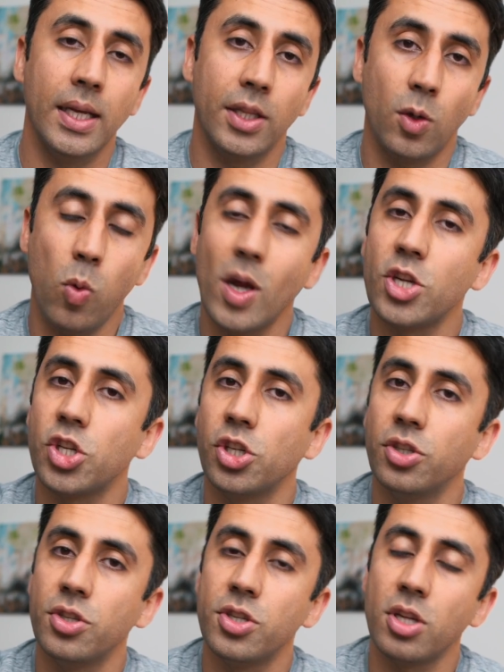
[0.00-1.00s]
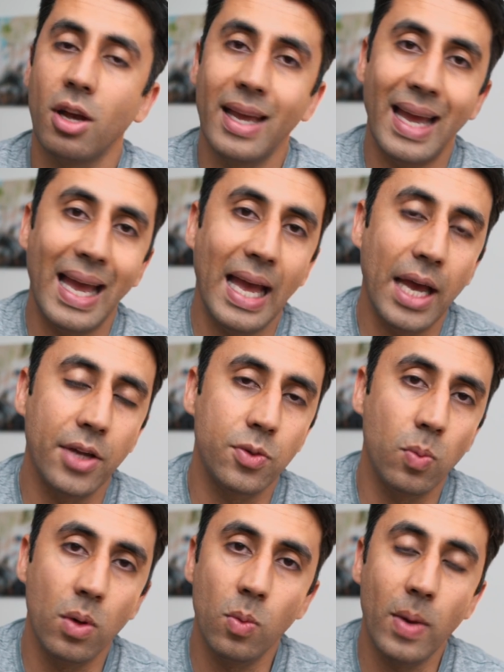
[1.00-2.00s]
And the questions I
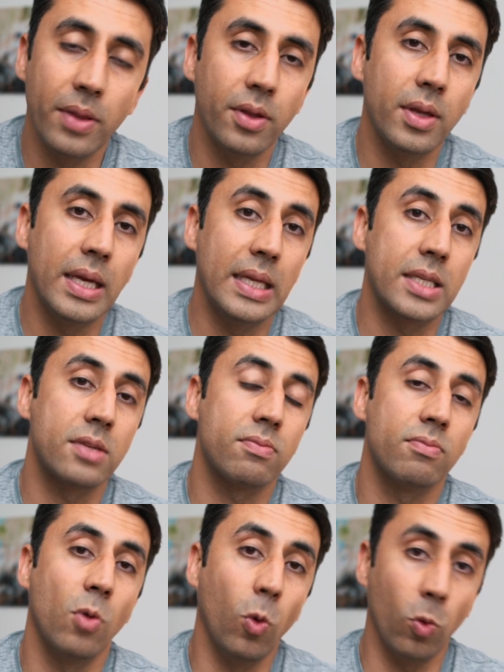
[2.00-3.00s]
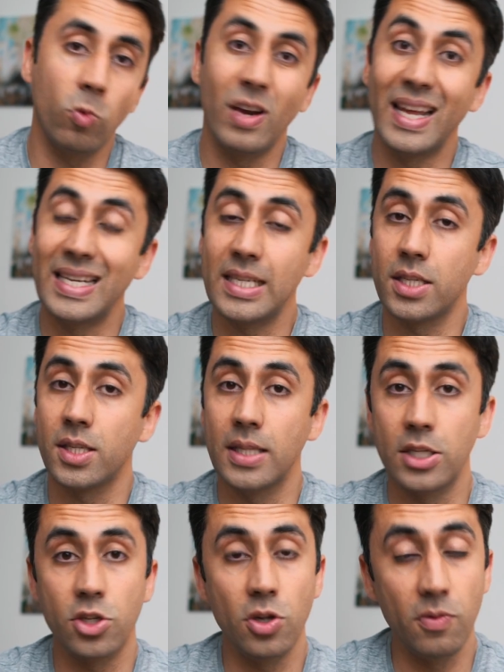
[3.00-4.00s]
had were whether it's all related to
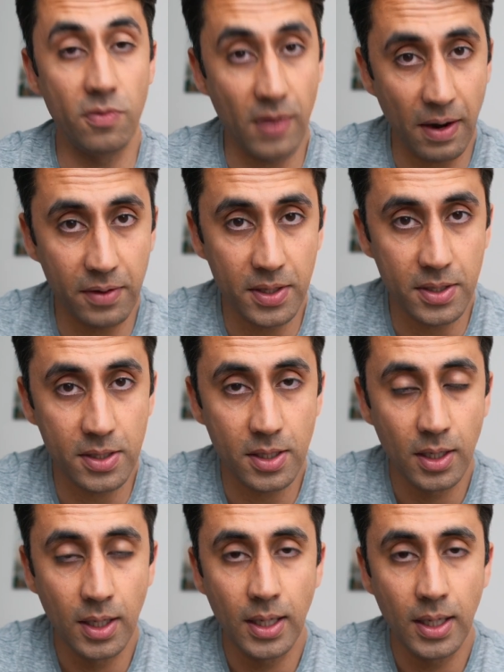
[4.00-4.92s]
this new variant,